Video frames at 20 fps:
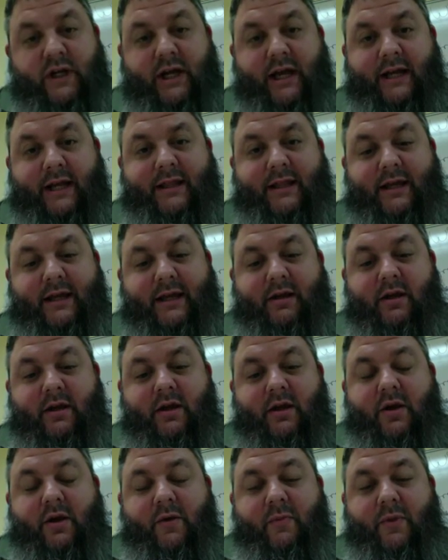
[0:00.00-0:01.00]
I think
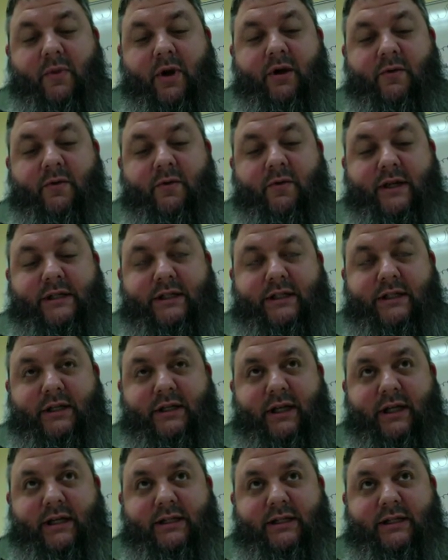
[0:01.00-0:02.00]
part of the reason
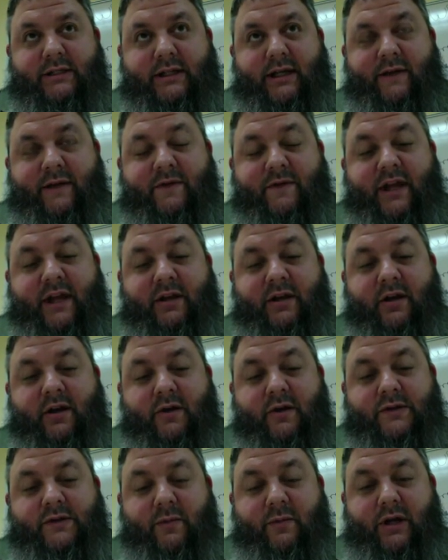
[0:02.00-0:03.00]
is if they know
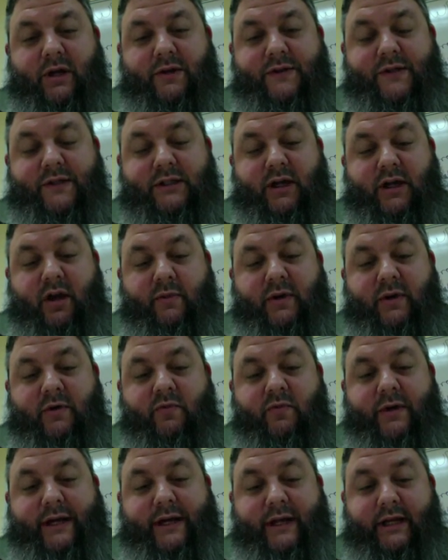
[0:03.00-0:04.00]
someone else is going to be
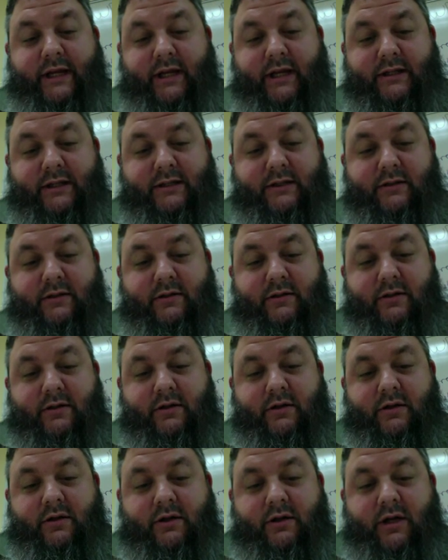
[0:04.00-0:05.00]
reading it,
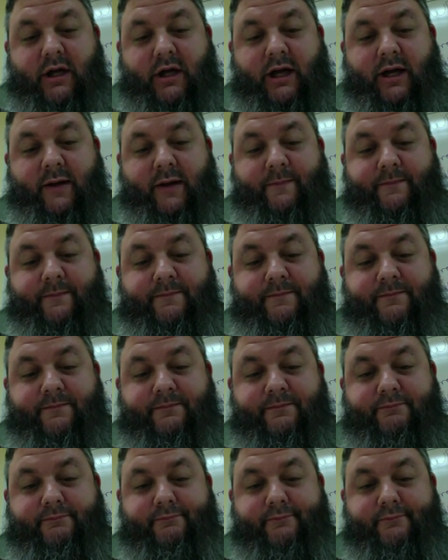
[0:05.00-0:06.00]

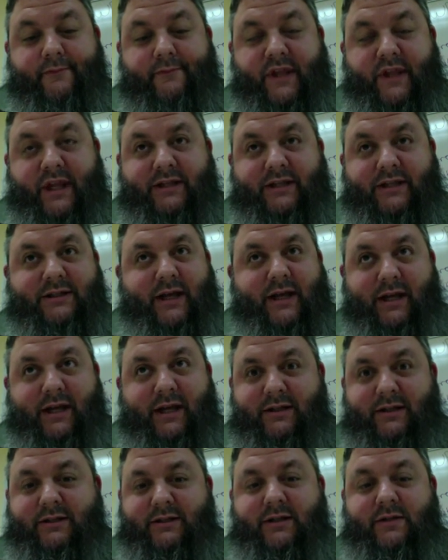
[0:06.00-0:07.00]
they
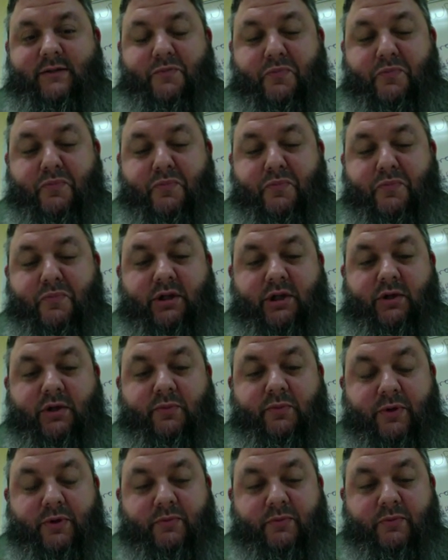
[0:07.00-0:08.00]
tend to put a little
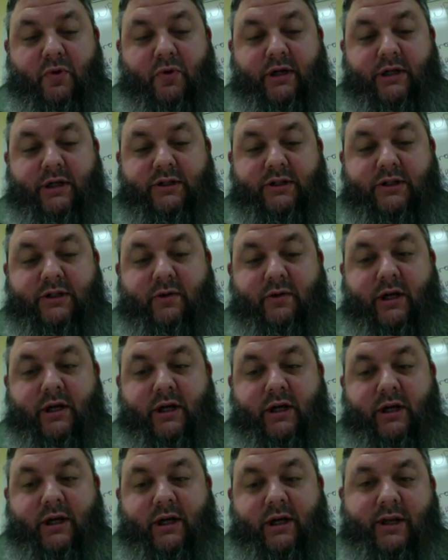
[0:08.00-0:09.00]
bit more into it.
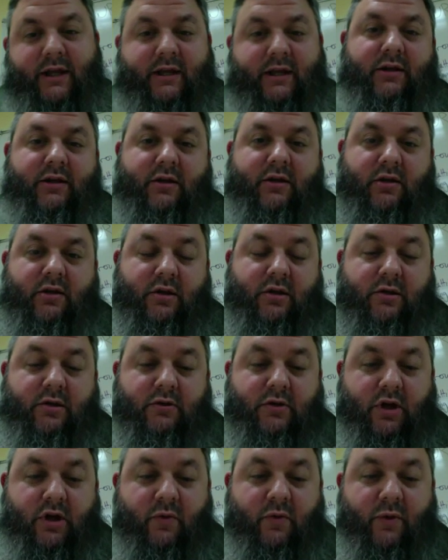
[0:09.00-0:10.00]
And I think,
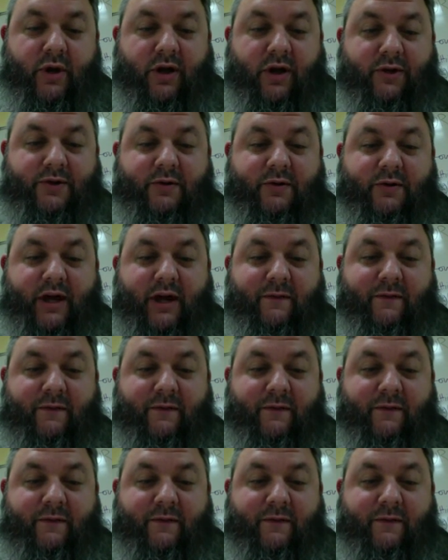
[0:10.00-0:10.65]
we all do that.